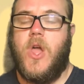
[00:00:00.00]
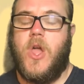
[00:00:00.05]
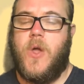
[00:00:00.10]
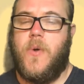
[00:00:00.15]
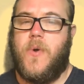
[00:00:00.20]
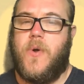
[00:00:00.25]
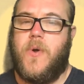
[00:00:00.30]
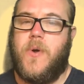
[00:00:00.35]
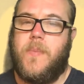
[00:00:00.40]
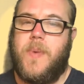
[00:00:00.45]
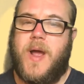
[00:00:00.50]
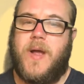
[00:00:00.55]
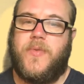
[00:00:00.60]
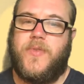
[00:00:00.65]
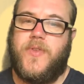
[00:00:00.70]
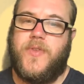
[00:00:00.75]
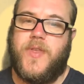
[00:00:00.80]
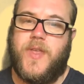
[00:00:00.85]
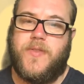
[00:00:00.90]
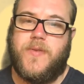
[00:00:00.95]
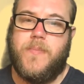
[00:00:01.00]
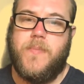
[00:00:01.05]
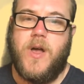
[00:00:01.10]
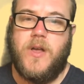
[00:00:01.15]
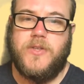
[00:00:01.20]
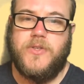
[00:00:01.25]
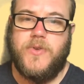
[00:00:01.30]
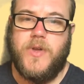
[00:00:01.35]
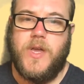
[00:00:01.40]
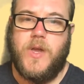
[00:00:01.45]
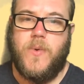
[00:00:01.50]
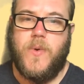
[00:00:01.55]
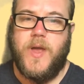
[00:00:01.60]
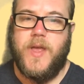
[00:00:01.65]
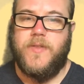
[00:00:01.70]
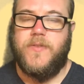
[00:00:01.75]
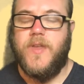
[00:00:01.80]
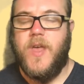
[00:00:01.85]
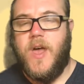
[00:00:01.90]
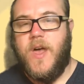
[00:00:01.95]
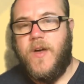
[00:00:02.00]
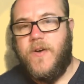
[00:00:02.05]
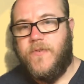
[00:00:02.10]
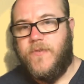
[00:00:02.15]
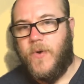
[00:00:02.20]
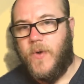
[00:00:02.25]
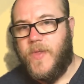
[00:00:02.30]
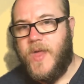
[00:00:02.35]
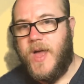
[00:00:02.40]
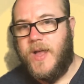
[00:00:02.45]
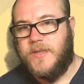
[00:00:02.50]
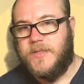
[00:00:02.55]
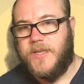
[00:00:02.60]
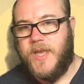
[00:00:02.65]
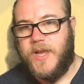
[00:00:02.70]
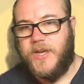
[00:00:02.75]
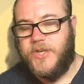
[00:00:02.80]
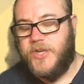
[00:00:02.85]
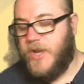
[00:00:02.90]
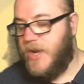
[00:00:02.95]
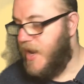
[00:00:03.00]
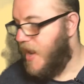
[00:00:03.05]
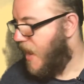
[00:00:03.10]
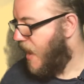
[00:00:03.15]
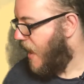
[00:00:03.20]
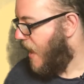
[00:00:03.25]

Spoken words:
who are about to sit a mastery quiz for that section,